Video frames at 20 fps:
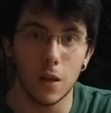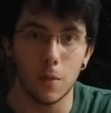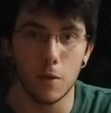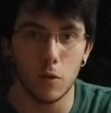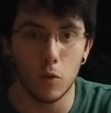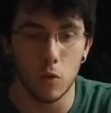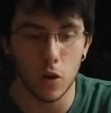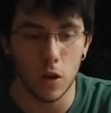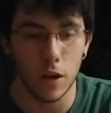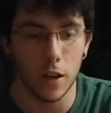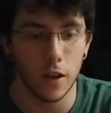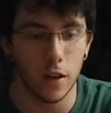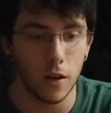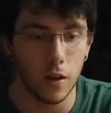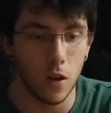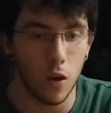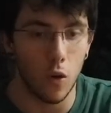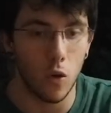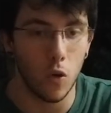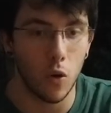I've been
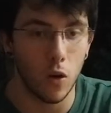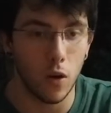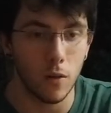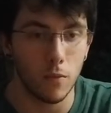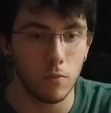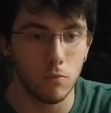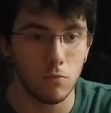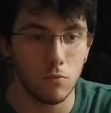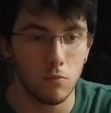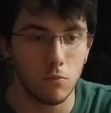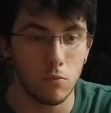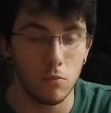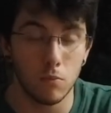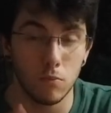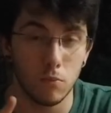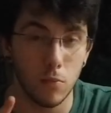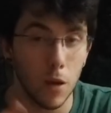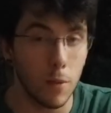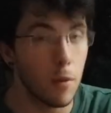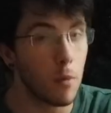working on
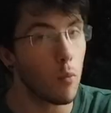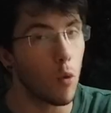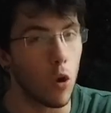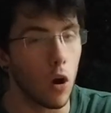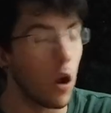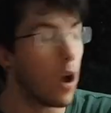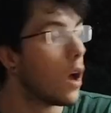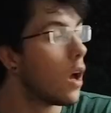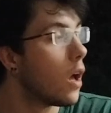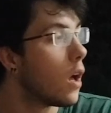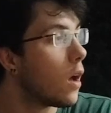maybe more.